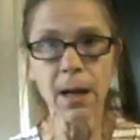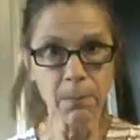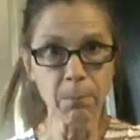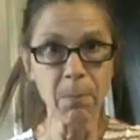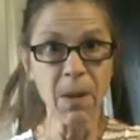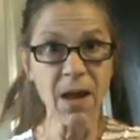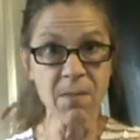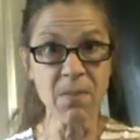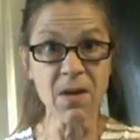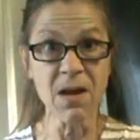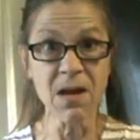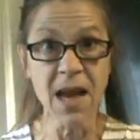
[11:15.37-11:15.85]

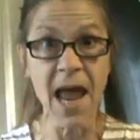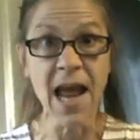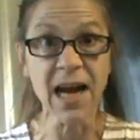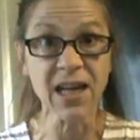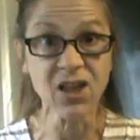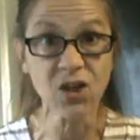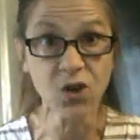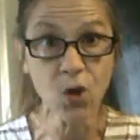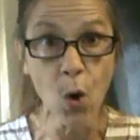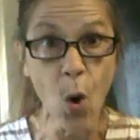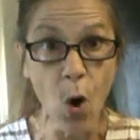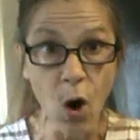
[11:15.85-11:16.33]
maybe
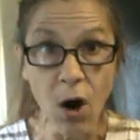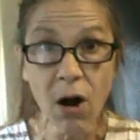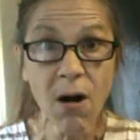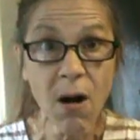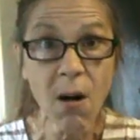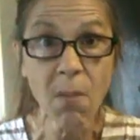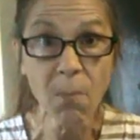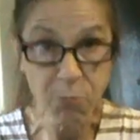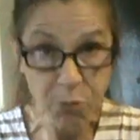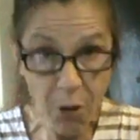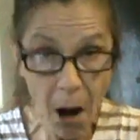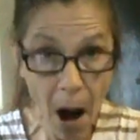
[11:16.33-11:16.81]
next door,
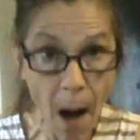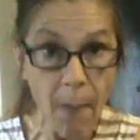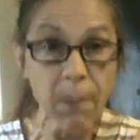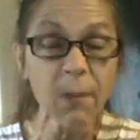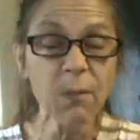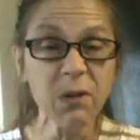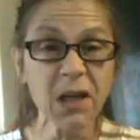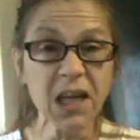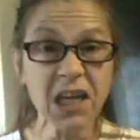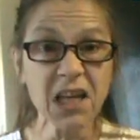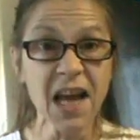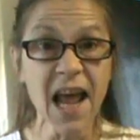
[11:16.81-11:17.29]

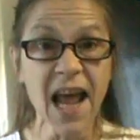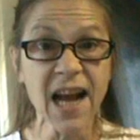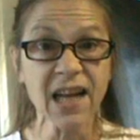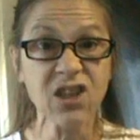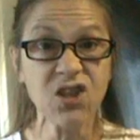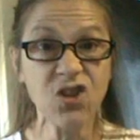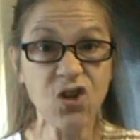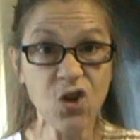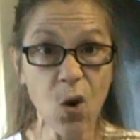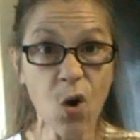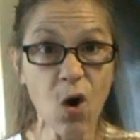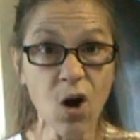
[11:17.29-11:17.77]
probably
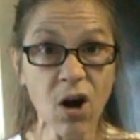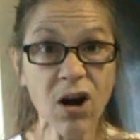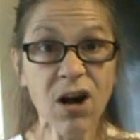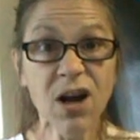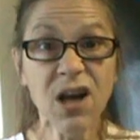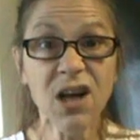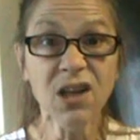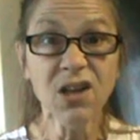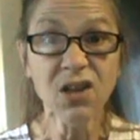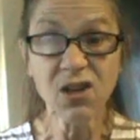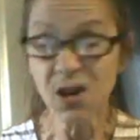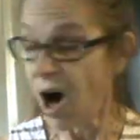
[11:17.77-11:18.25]
next door,
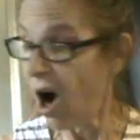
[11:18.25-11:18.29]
